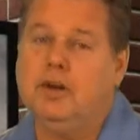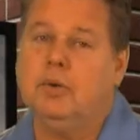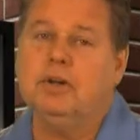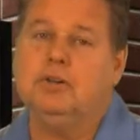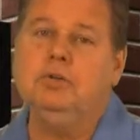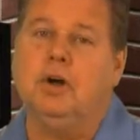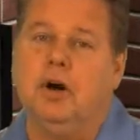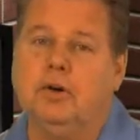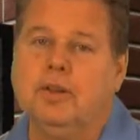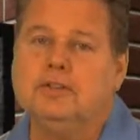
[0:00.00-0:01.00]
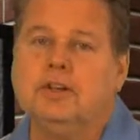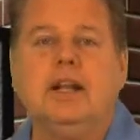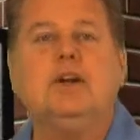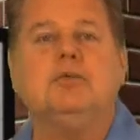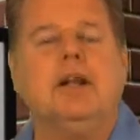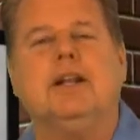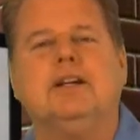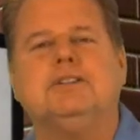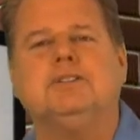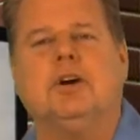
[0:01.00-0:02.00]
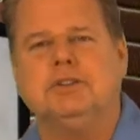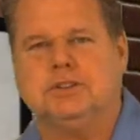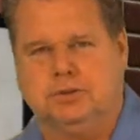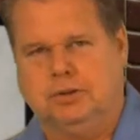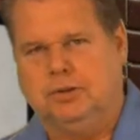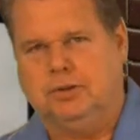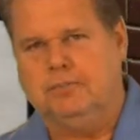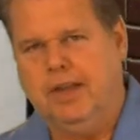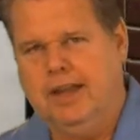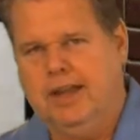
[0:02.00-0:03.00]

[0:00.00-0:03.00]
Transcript: anyone you know that's getting ready to start school.